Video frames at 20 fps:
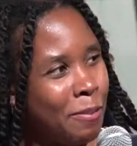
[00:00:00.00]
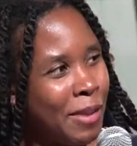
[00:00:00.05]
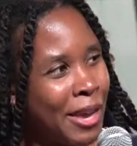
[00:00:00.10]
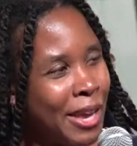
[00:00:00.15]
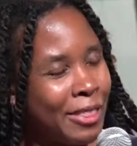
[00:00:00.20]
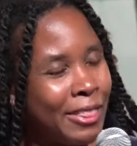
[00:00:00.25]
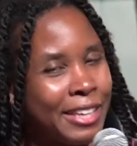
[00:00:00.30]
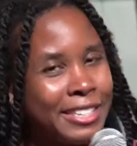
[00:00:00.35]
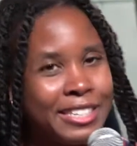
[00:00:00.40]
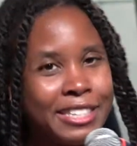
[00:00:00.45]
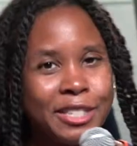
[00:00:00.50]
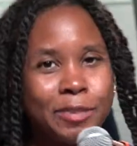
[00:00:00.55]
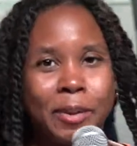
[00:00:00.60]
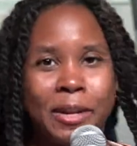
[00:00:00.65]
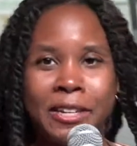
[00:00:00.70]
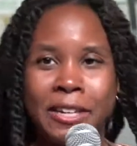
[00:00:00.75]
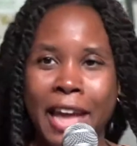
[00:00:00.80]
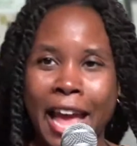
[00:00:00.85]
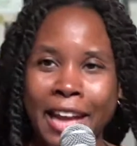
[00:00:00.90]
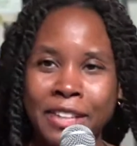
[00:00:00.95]
me. This has been
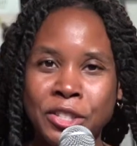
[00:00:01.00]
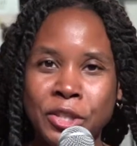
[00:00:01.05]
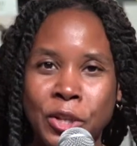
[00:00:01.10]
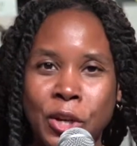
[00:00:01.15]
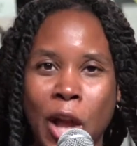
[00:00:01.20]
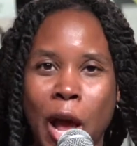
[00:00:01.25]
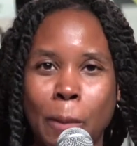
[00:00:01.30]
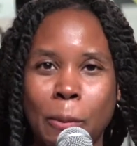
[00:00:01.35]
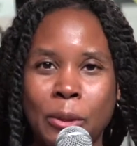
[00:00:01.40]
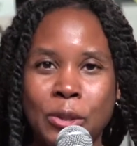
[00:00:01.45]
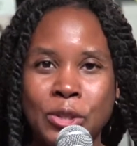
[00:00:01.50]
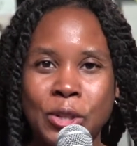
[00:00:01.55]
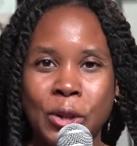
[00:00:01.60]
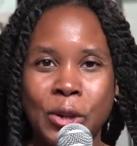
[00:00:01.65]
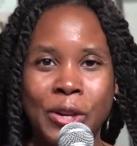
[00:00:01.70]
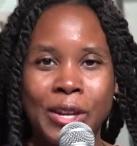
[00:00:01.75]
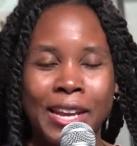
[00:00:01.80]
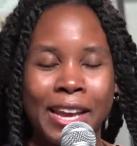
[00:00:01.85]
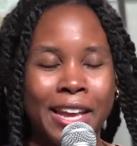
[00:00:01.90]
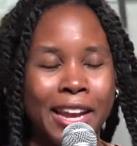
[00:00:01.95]
an excellent
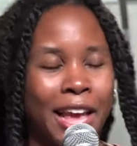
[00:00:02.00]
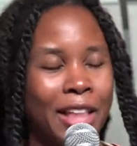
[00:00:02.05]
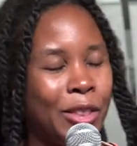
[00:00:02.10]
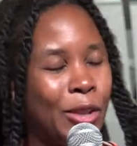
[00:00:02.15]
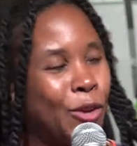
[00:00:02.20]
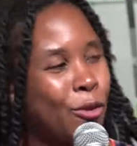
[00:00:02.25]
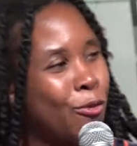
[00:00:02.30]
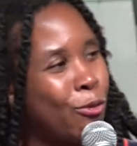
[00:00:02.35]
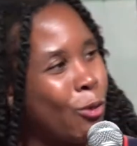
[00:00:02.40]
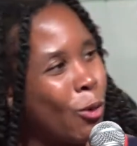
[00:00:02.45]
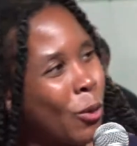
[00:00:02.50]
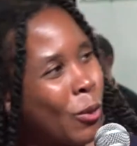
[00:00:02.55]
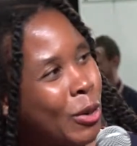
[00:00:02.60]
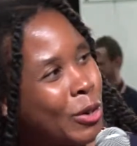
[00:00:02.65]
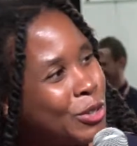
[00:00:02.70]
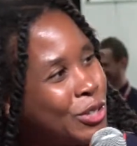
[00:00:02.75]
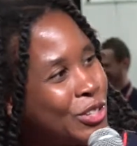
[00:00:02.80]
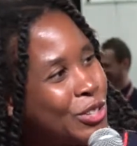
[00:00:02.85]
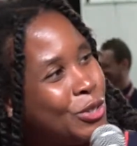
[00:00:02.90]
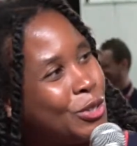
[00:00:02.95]
opportunity, and I look
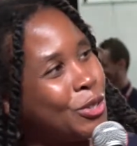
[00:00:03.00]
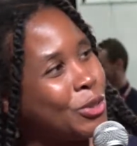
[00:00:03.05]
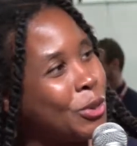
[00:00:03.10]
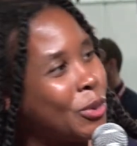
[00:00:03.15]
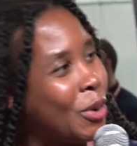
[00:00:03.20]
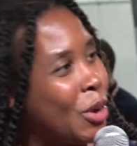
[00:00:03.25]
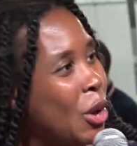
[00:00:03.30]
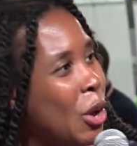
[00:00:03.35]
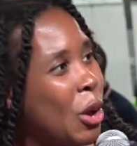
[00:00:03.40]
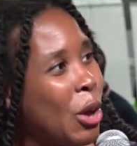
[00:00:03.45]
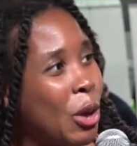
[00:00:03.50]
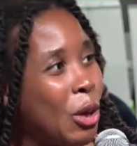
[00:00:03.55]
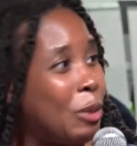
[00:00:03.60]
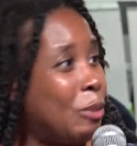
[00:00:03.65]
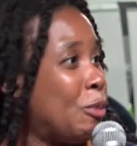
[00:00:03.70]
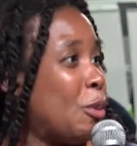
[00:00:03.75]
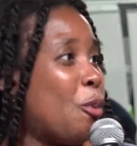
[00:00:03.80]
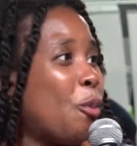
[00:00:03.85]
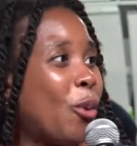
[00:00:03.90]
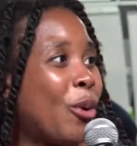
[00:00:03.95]
forward to
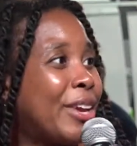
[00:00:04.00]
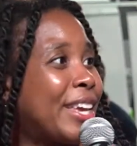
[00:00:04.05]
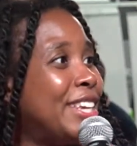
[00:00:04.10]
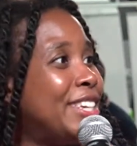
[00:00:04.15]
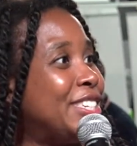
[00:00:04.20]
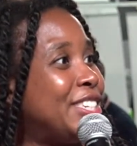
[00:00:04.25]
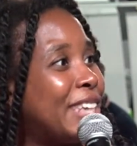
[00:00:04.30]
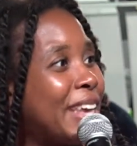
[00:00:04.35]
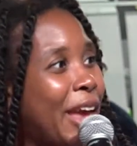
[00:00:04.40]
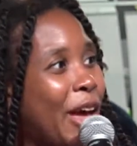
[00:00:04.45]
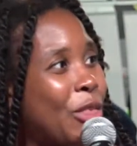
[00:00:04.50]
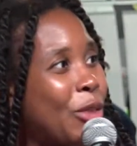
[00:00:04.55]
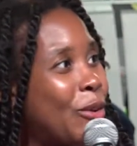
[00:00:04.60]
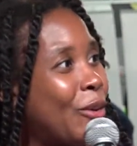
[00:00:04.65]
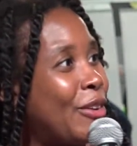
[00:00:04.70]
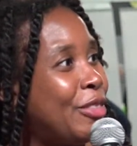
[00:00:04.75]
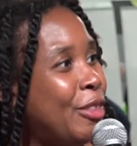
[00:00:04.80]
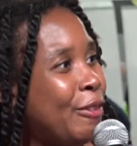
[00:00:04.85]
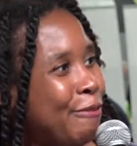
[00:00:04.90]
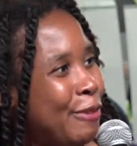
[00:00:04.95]
working together
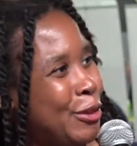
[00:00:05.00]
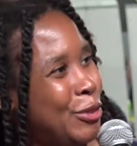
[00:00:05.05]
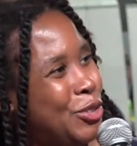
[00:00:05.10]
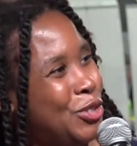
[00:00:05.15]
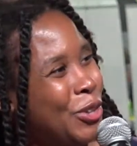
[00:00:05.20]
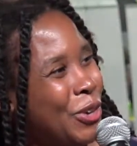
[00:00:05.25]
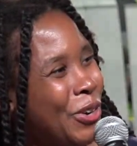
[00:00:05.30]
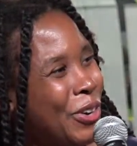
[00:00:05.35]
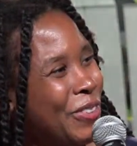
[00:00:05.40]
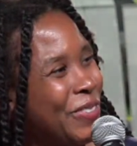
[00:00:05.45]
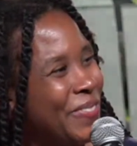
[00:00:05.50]
in the future.